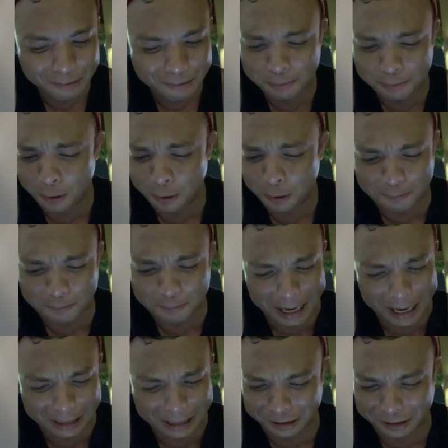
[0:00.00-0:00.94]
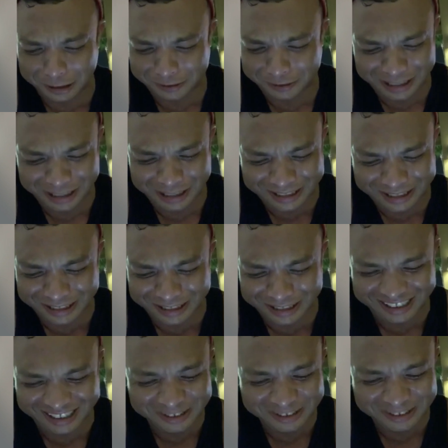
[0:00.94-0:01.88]
Poor Patrick.
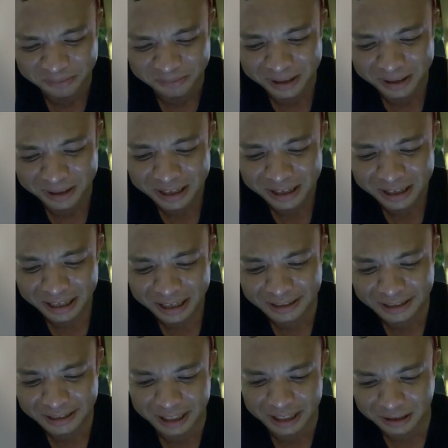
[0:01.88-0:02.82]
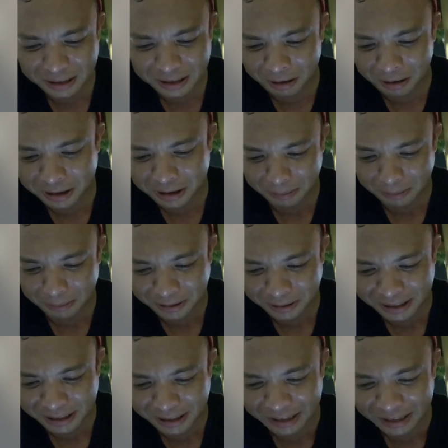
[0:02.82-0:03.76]
Is this all double
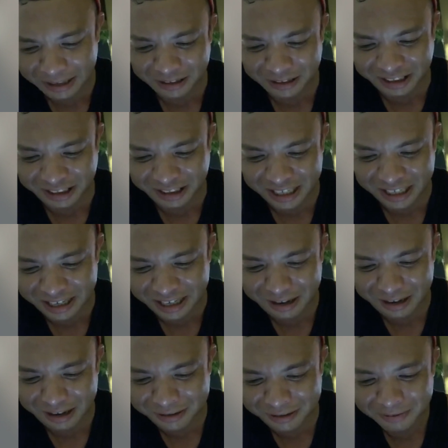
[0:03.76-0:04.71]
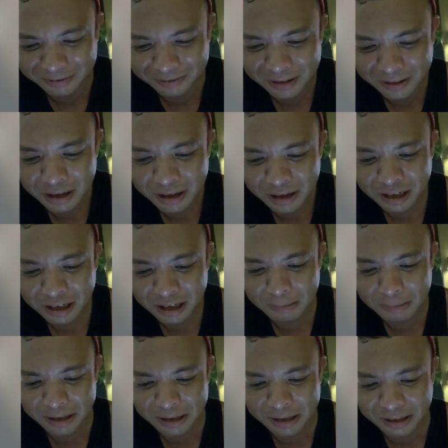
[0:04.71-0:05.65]
standard shit now? Come
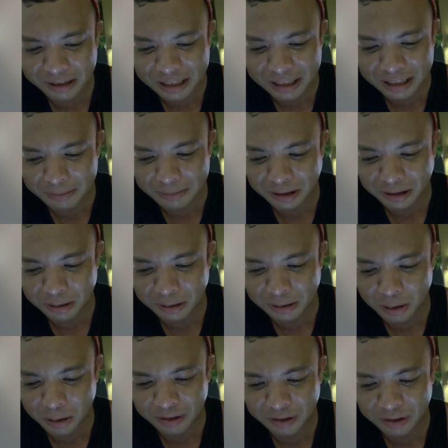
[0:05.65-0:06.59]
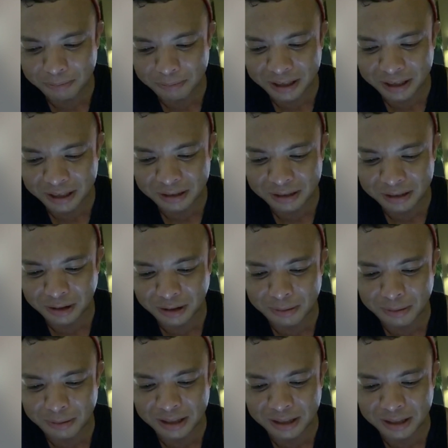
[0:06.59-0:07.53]
on, you claim you're so over it, but it kills you
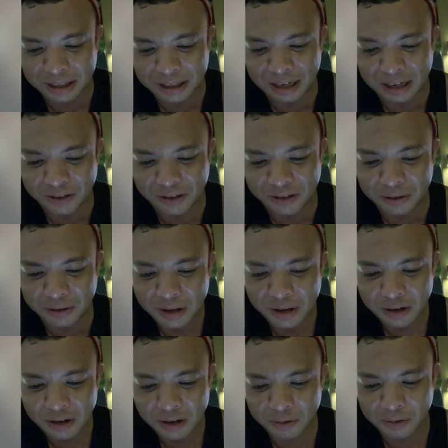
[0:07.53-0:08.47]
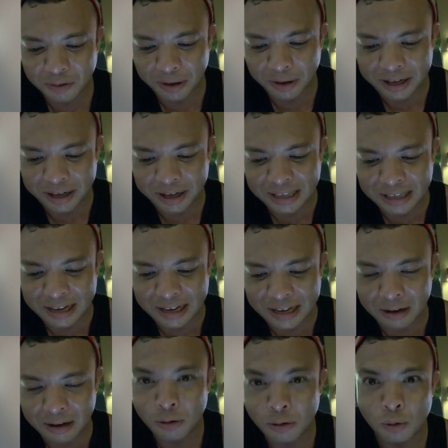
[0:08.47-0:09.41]
because he left you for where he's at now.
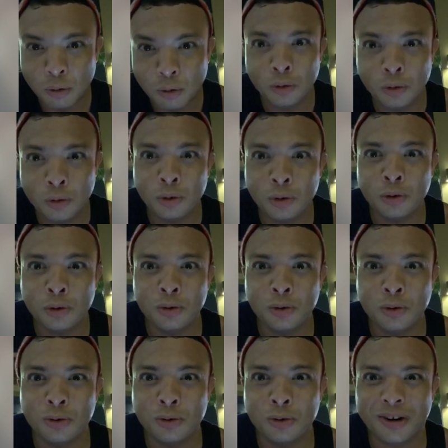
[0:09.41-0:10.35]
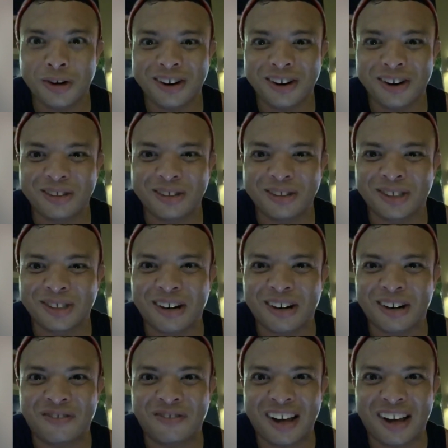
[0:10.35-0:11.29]
Ooh, girl, those are
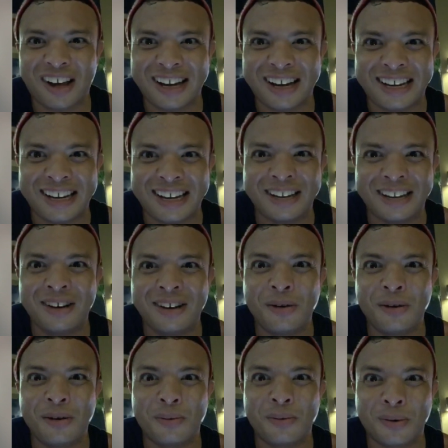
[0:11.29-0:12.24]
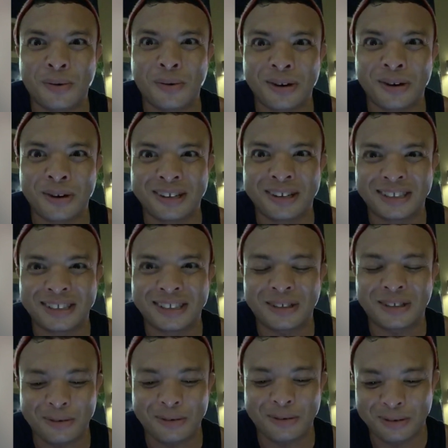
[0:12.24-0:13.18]
fighting words.
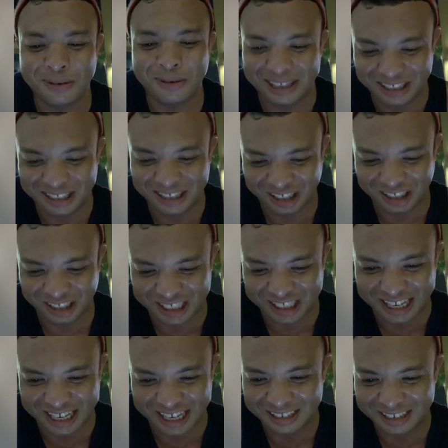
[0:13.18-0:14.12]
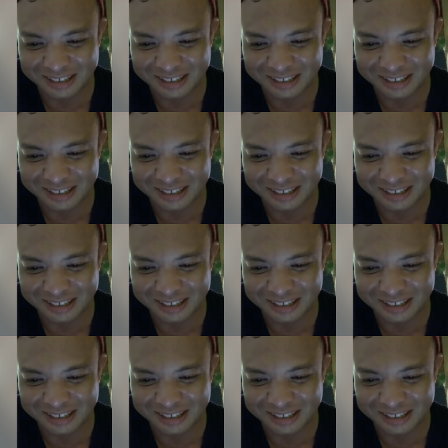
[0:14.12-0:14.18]
Holy shit.